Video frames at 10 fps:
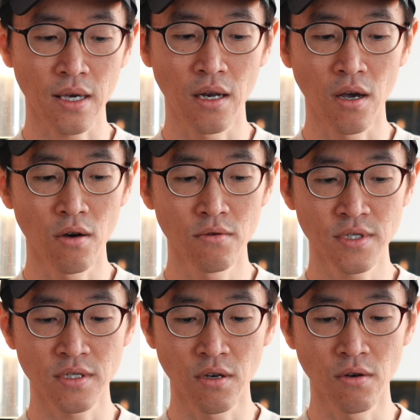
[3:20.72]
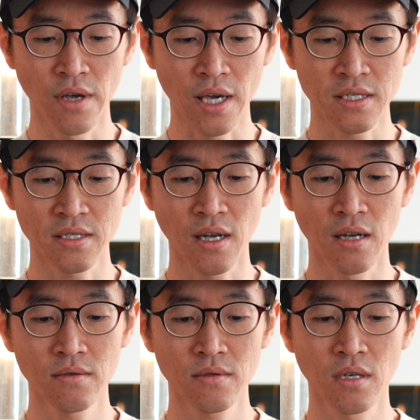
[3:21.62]
can also
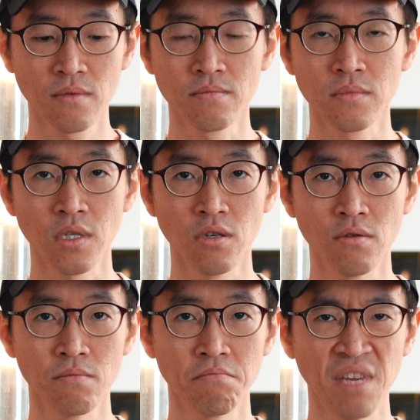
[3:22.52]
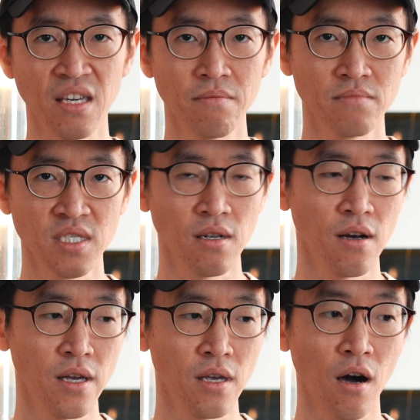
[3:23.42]
extend to make it
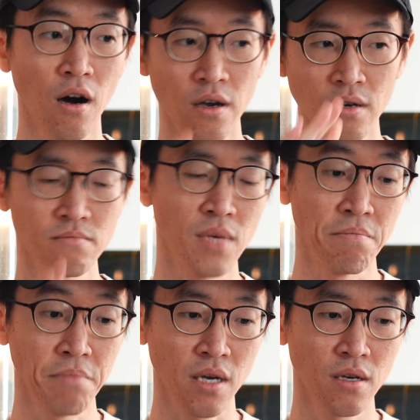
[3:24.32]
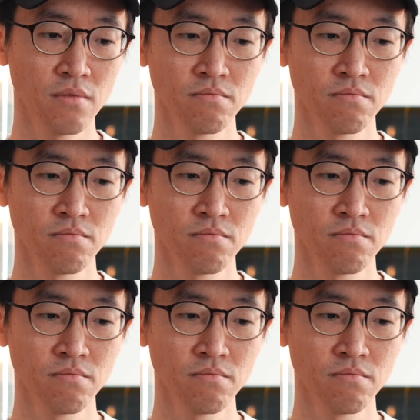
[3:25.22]
slightly higher and bigger.